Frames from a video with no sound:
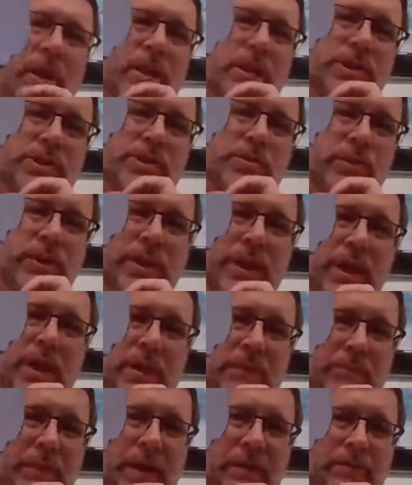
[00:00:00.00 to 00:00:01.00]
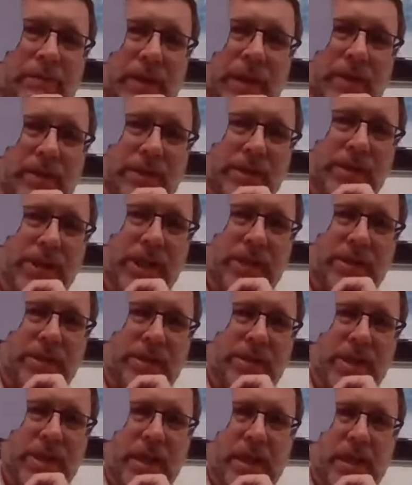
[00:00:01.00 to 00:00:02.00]
Let's read that mathematical
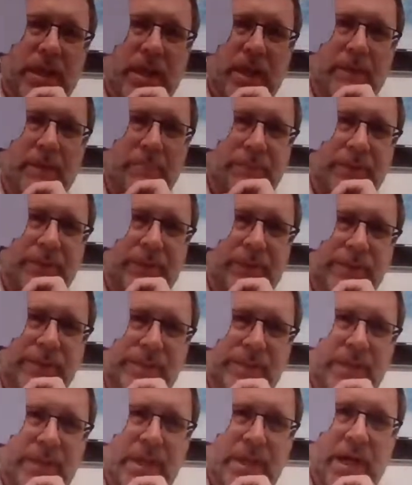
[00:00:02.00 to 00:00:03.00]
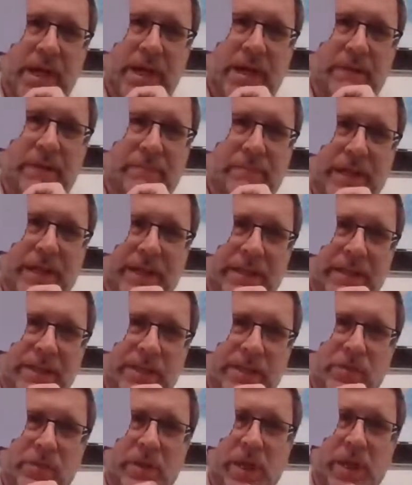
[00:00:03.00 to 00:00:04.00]
sentence. 9M plus 9
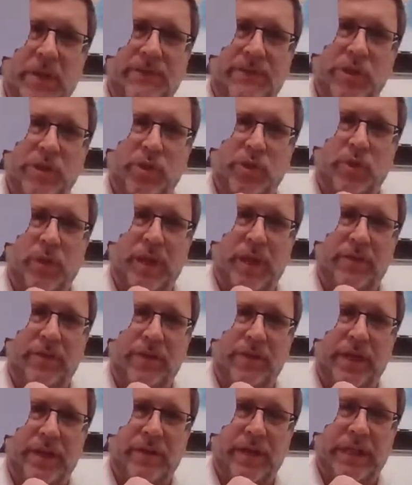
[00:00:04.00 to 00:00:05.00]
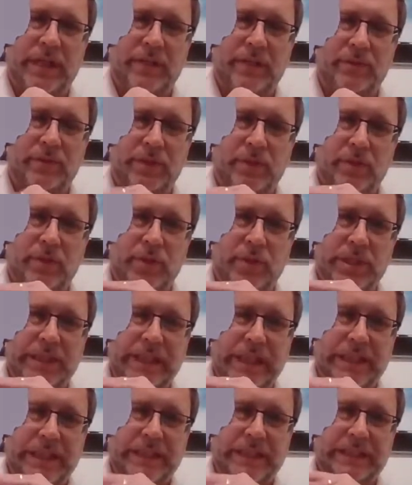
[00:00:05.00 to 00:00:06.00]
minus 12 is greater than or equal to
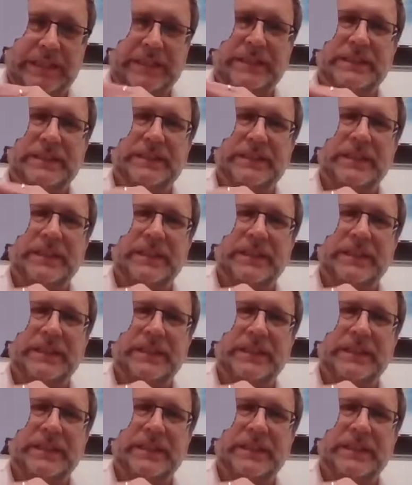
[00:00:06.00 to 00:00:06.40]
6.